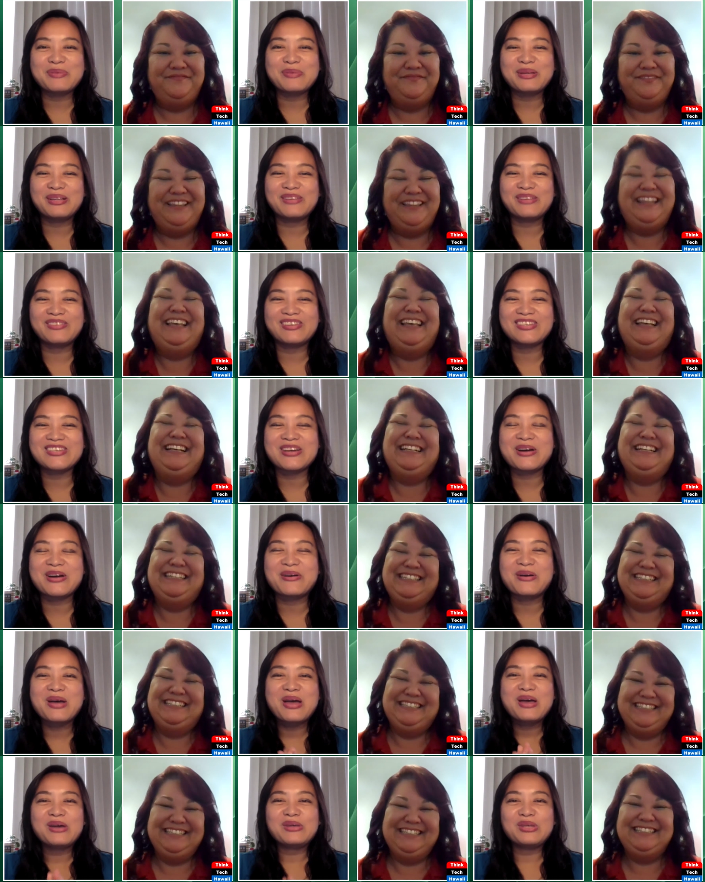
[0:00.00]
Speaker 1: middle of the show.
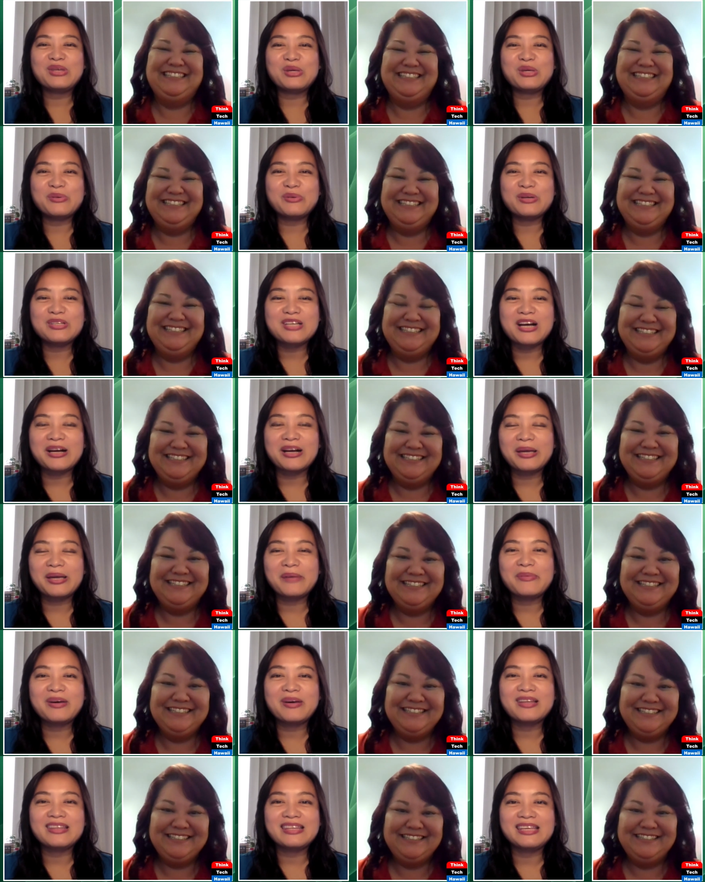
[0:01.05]
You were talking
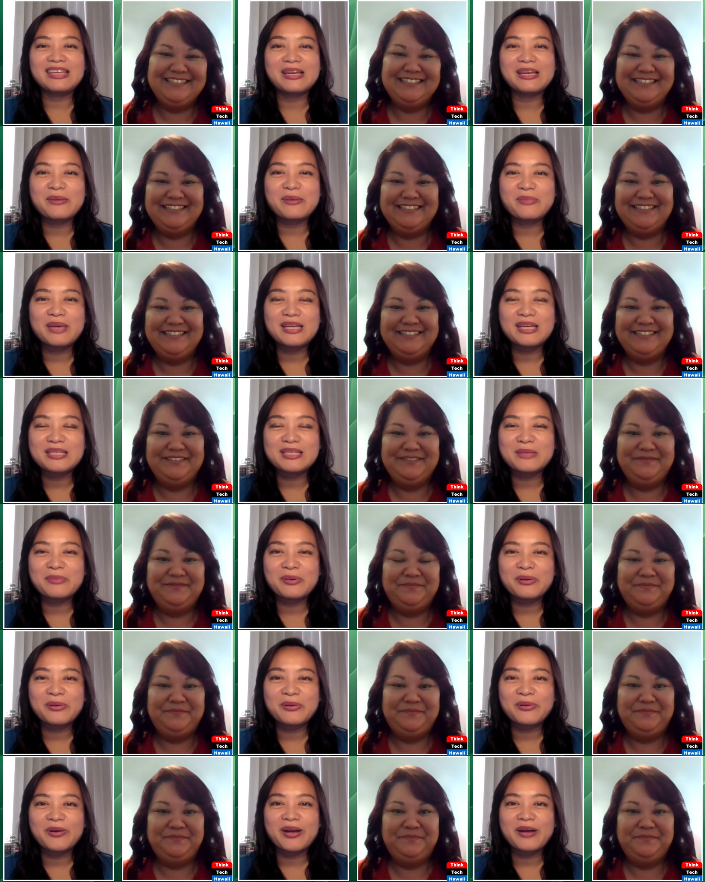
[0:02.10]
about the amazing
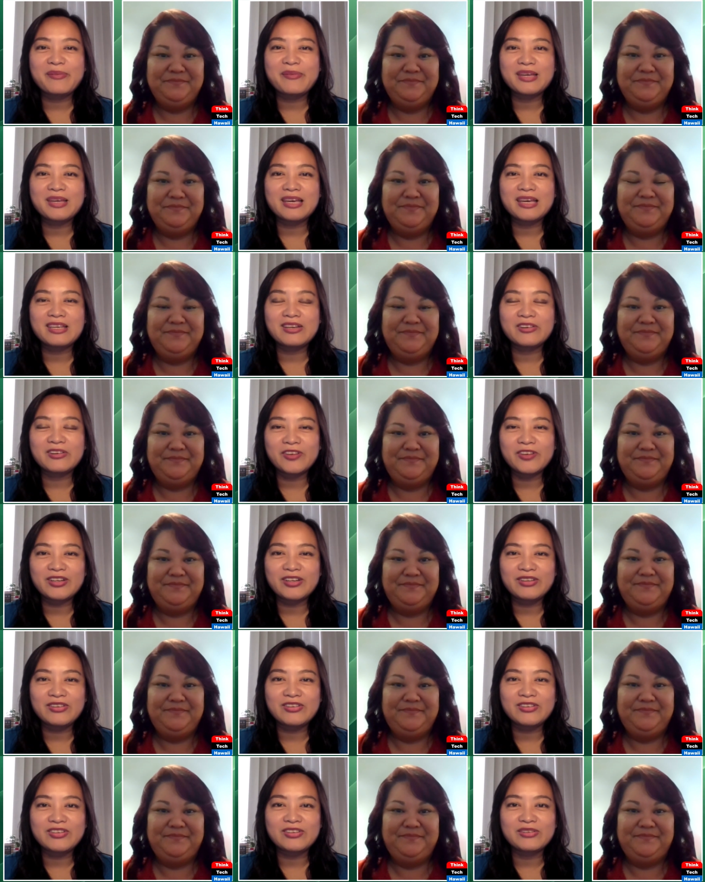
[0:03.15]
program that your credit
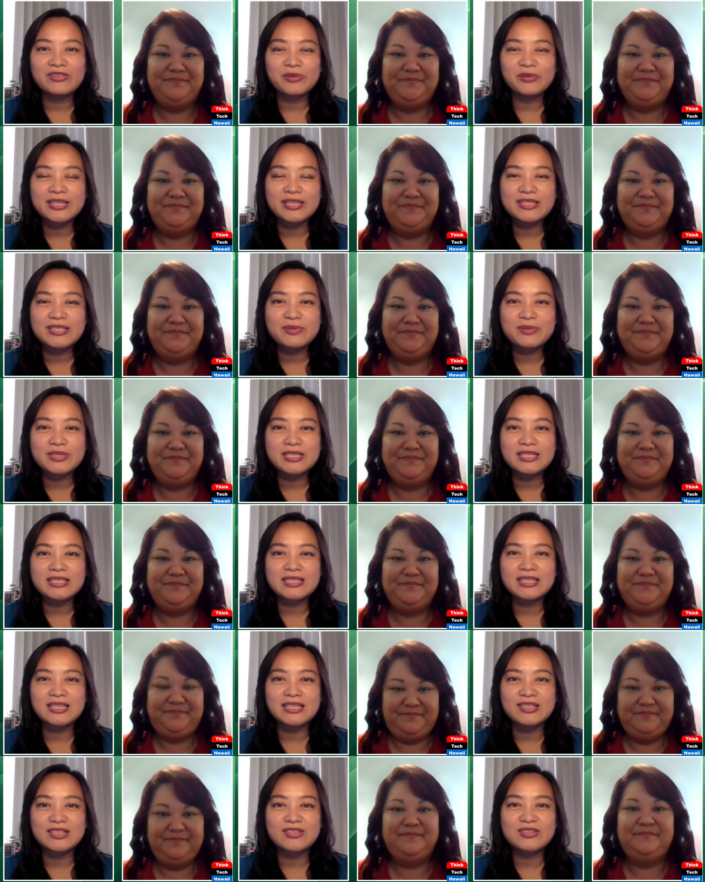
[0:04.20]
union runs, which is
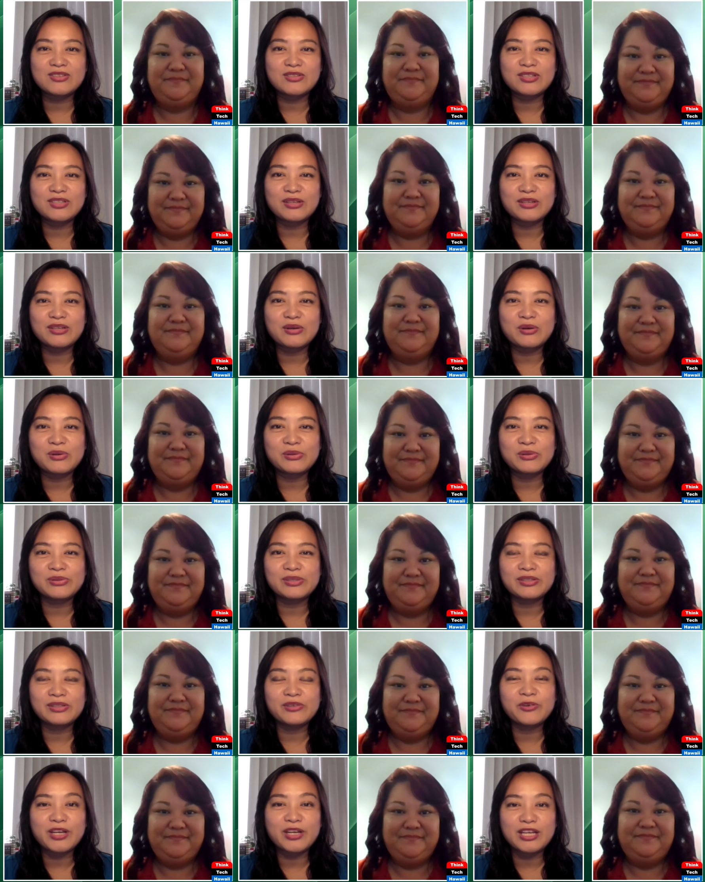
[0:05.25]
the student owned
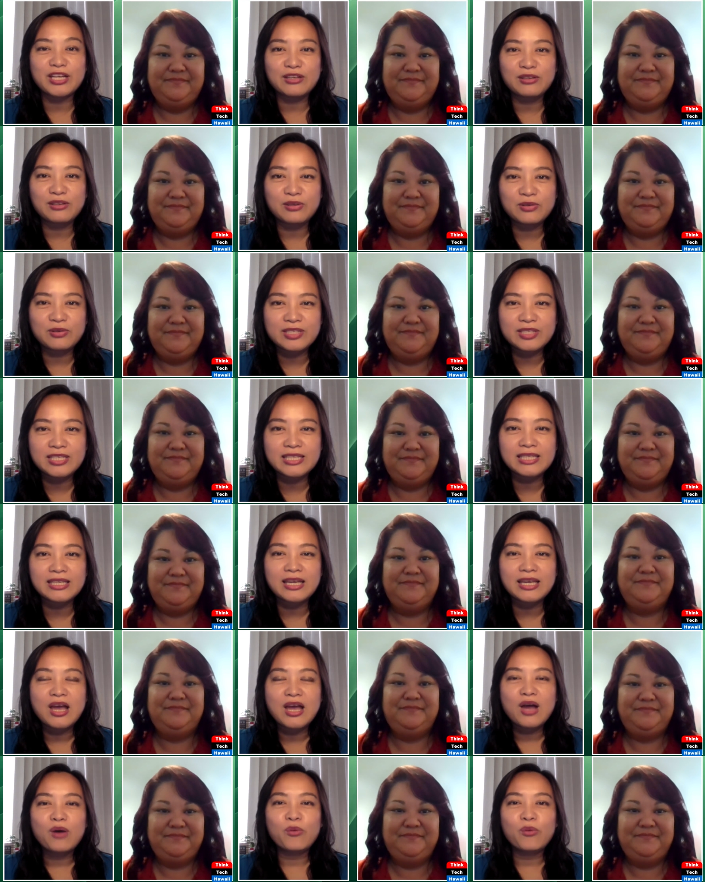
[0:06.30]
credit union
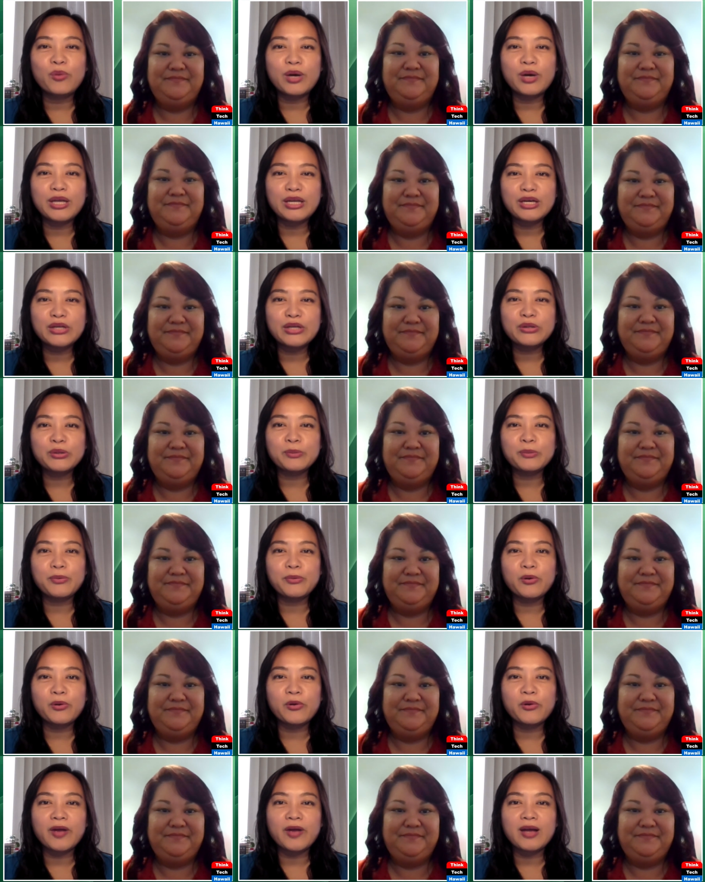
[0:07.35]
what other
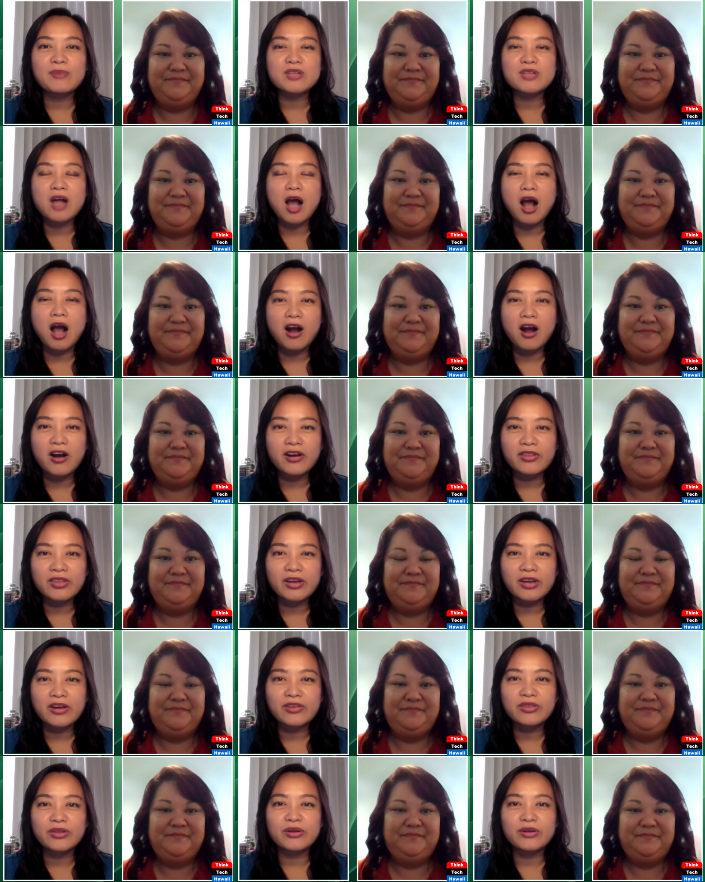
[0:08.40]
programs are
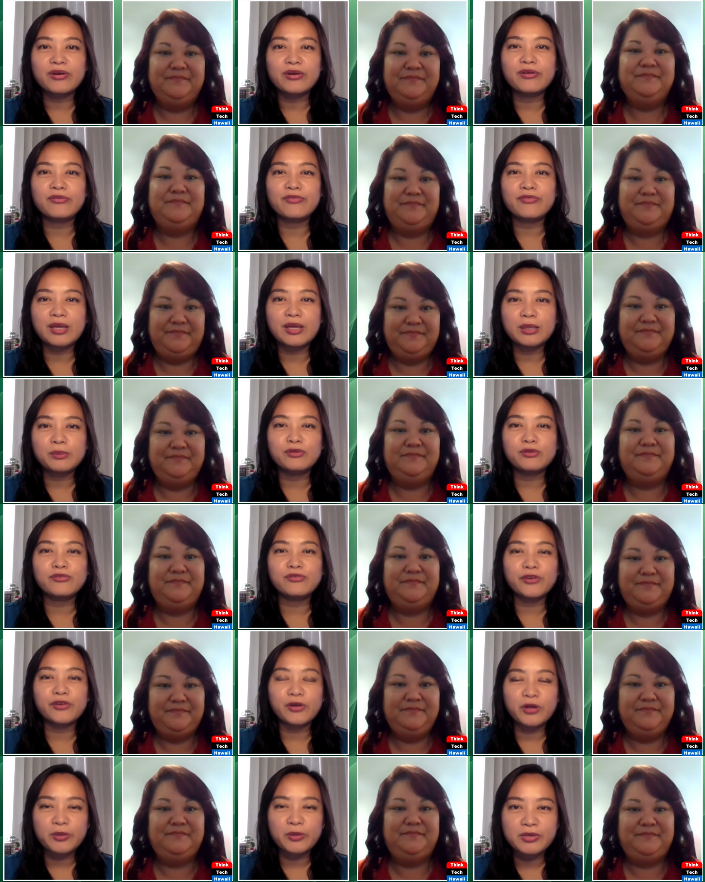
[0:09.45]
there that are available
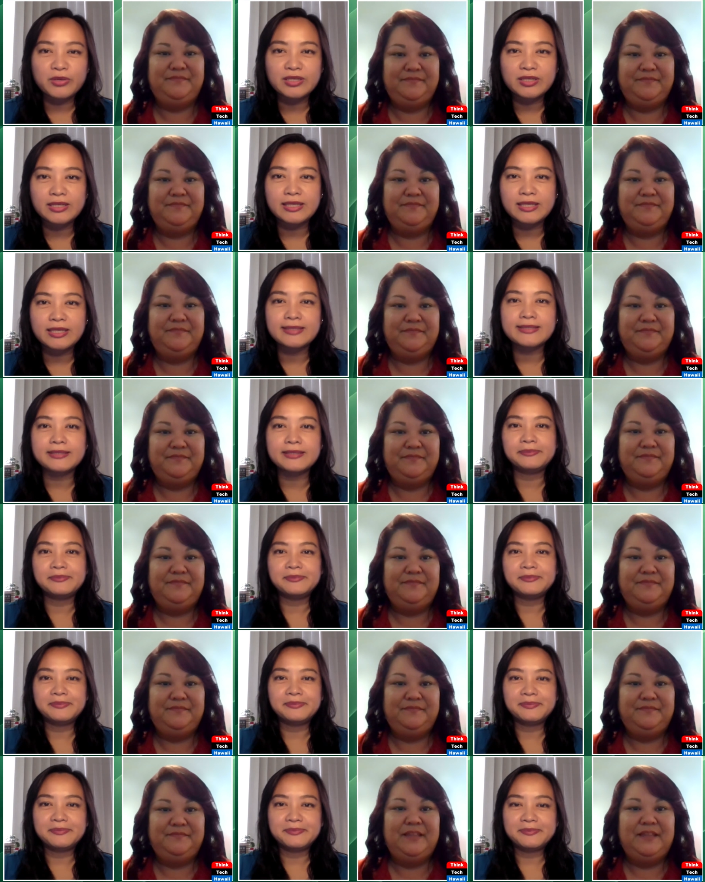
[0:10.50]
for communities?
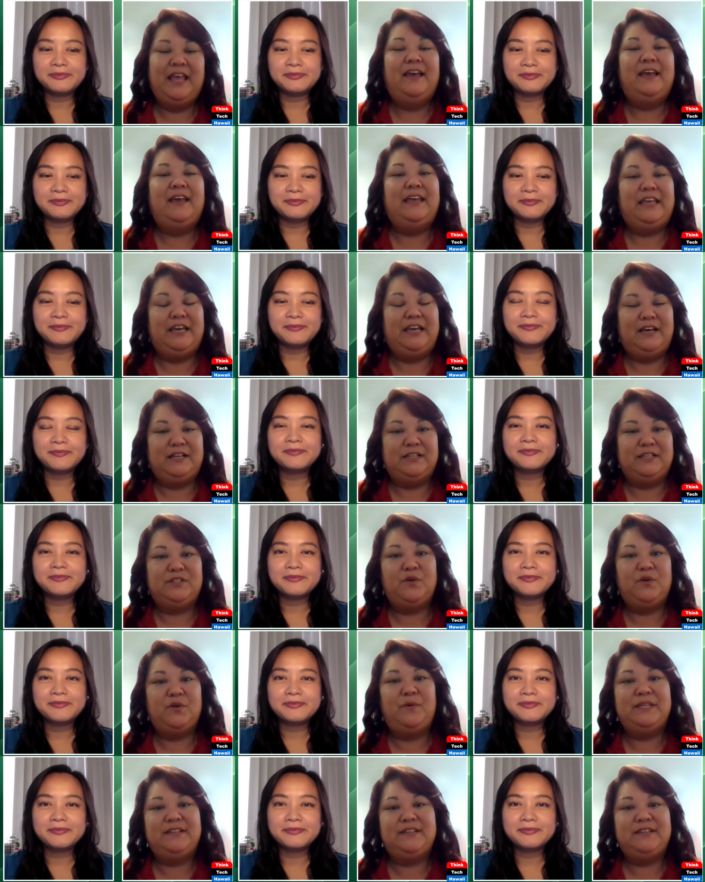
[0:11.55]
Speaker 2: Uh, so we